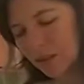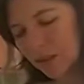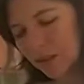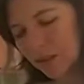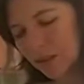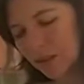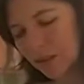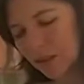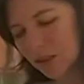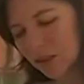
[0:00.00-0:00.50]

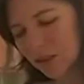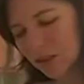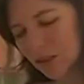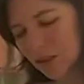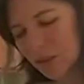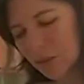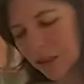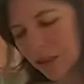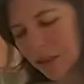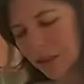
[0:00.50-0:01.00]
It's just
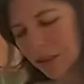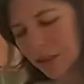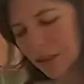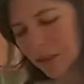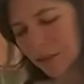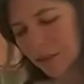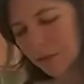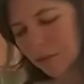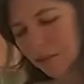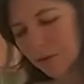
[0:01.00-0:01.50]

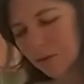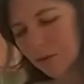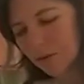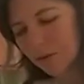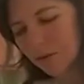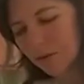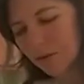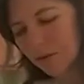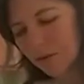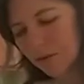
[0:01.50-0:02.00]
experience level
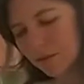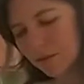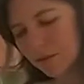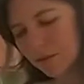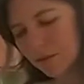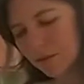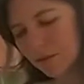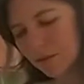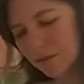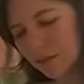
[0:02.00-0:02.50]
and
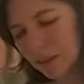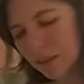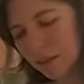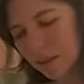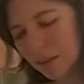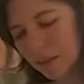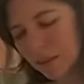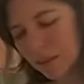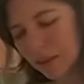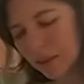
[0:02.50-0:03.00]
the
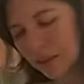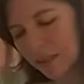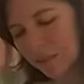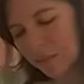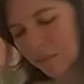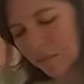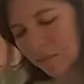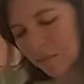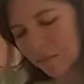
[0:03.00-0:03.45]
ability.